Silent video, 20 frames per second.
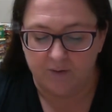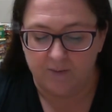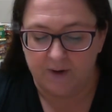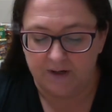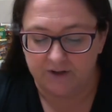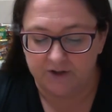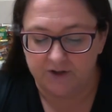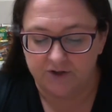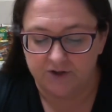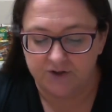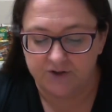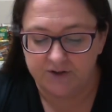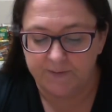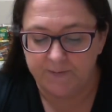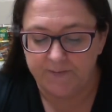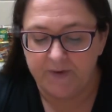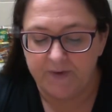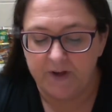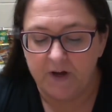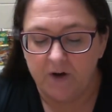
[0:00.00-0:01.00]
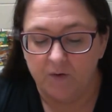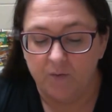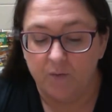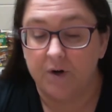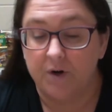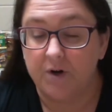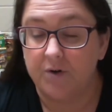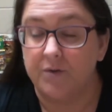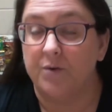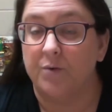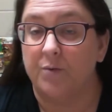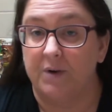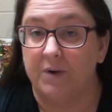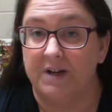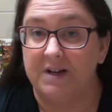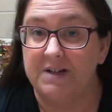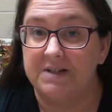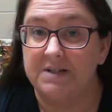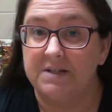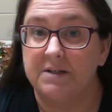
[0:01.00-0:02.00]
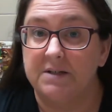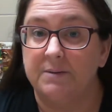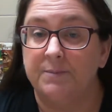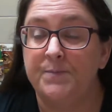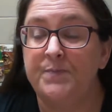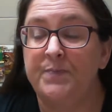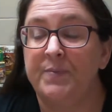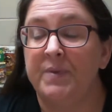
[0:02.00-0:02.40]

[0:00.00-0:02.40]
monitors. What are the risks?